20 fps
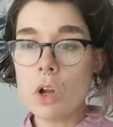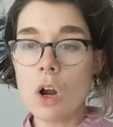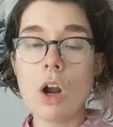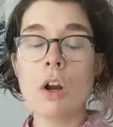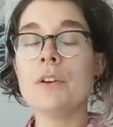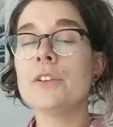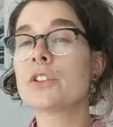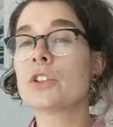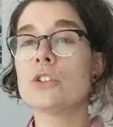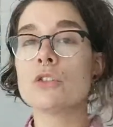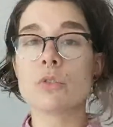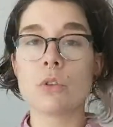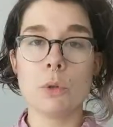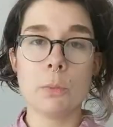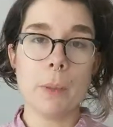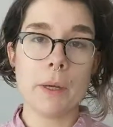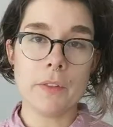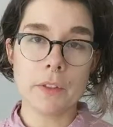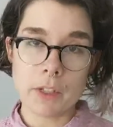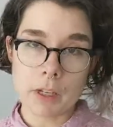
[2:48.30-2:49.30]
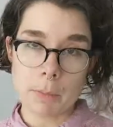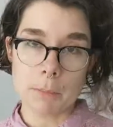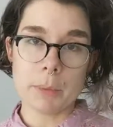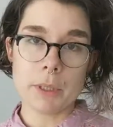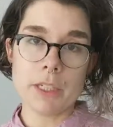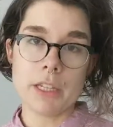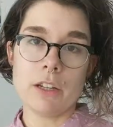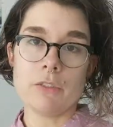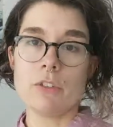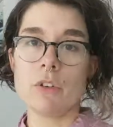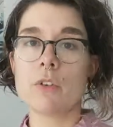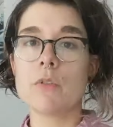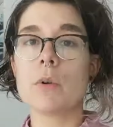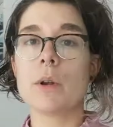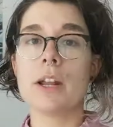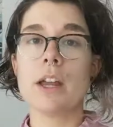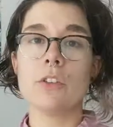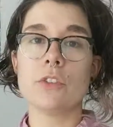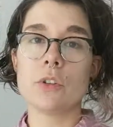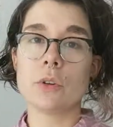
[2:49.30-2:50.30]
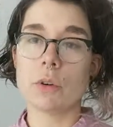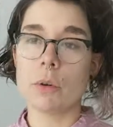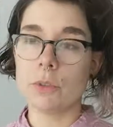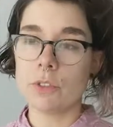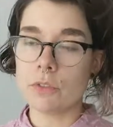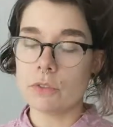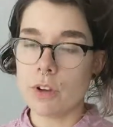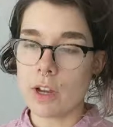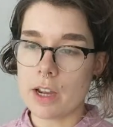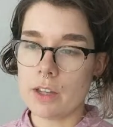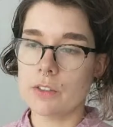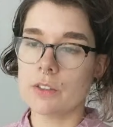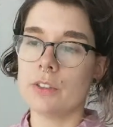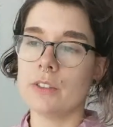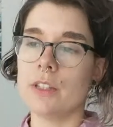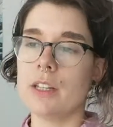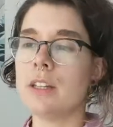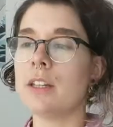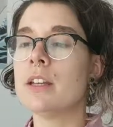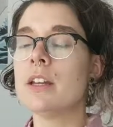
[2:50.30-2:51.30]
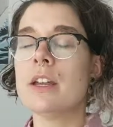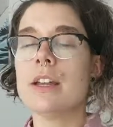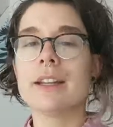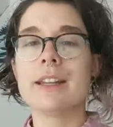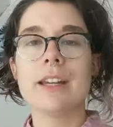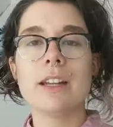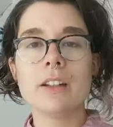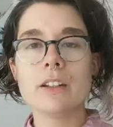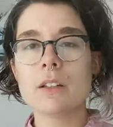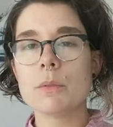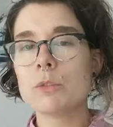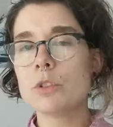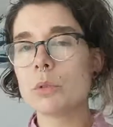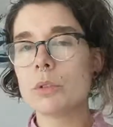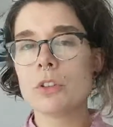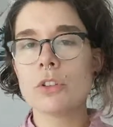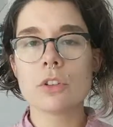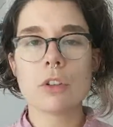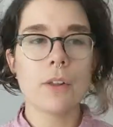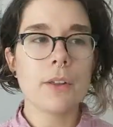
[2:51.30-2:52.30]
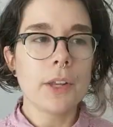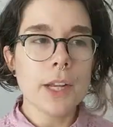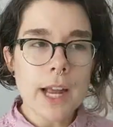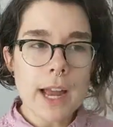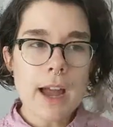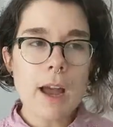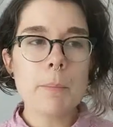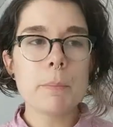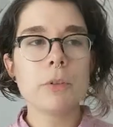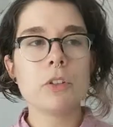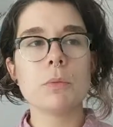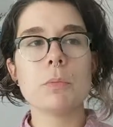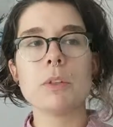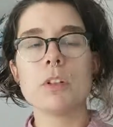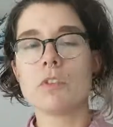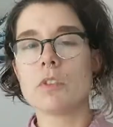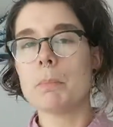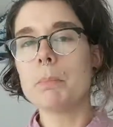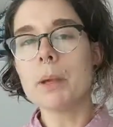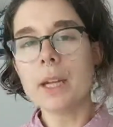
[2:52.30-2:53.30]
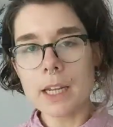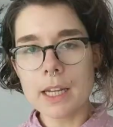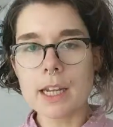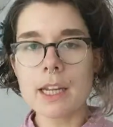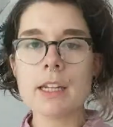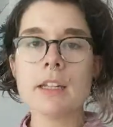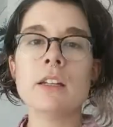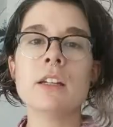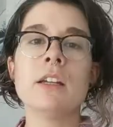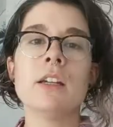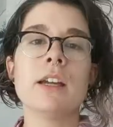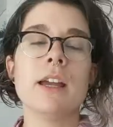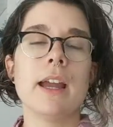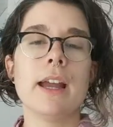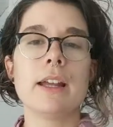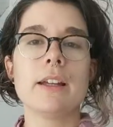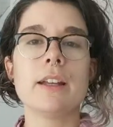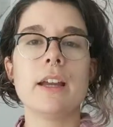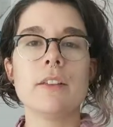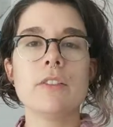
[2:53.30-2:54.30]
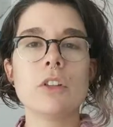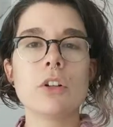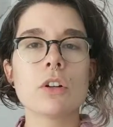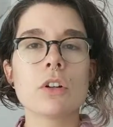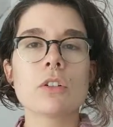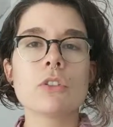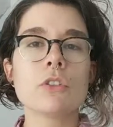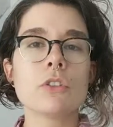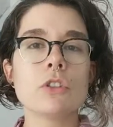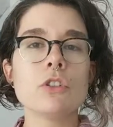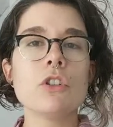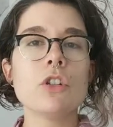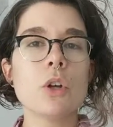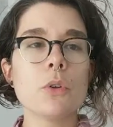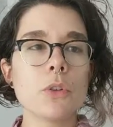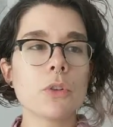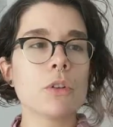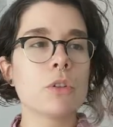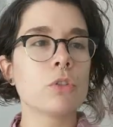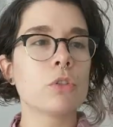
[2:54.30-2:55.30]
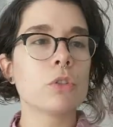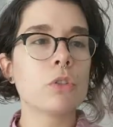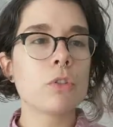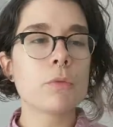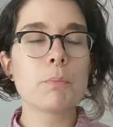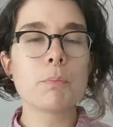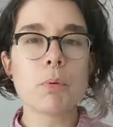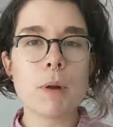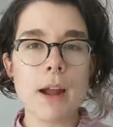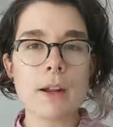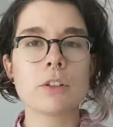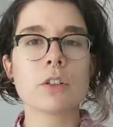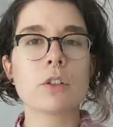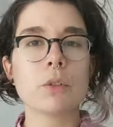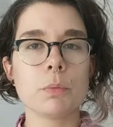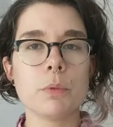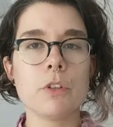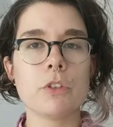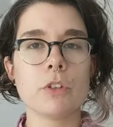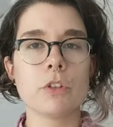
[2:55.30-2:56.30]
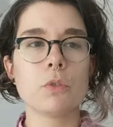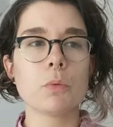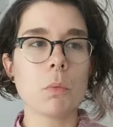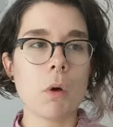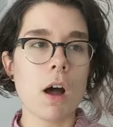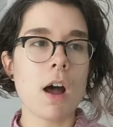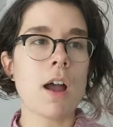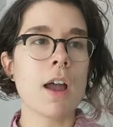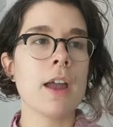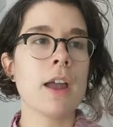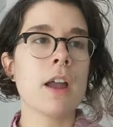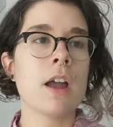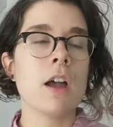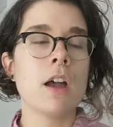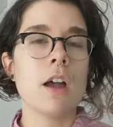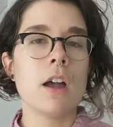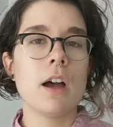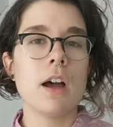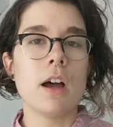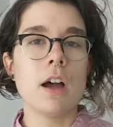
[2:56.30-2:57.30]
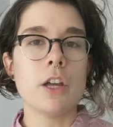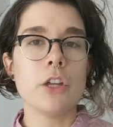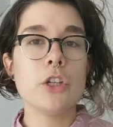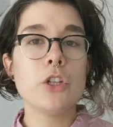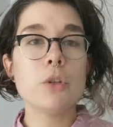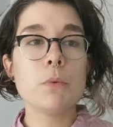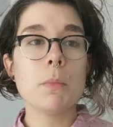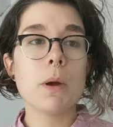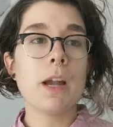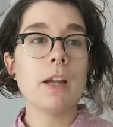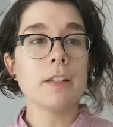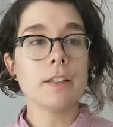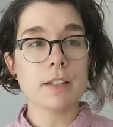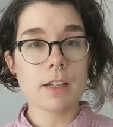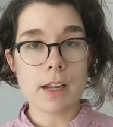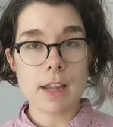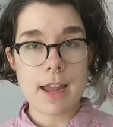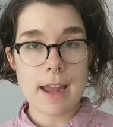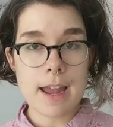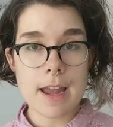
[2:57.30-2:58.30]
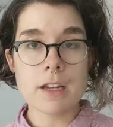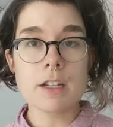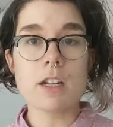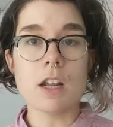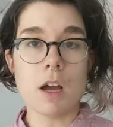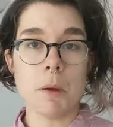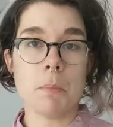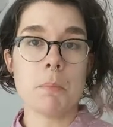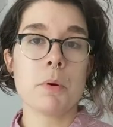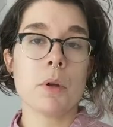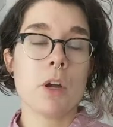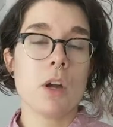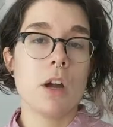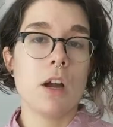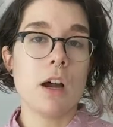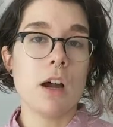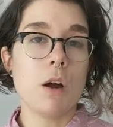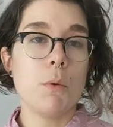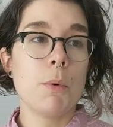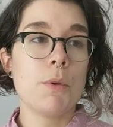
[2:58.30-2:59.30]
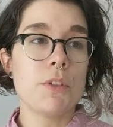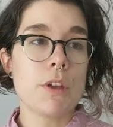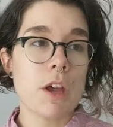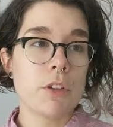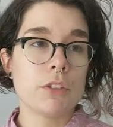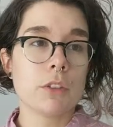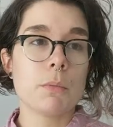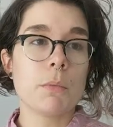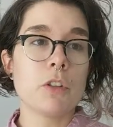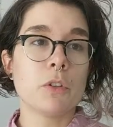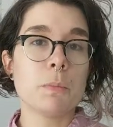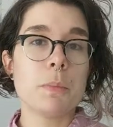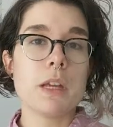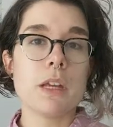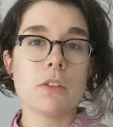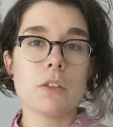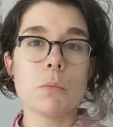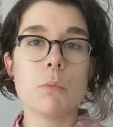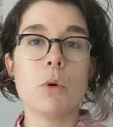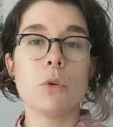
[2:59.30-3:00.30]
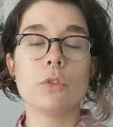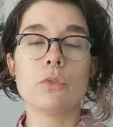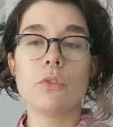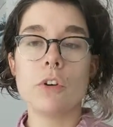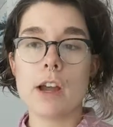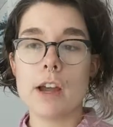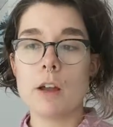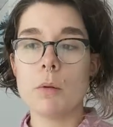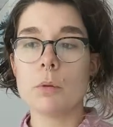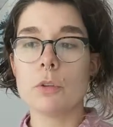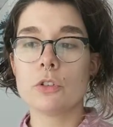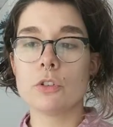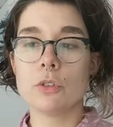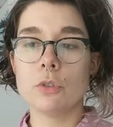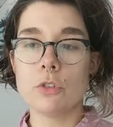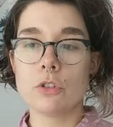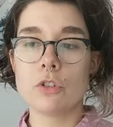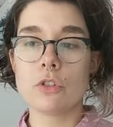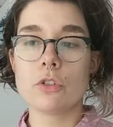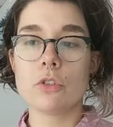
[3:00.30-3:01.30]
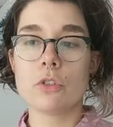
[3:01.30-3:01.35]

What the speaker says: aren't controlled by the company, if everyone has their own device, and then getting them to install an app is a bit of a pain. And there are sort of practical reasons why you might end up with SMS being the most viable solution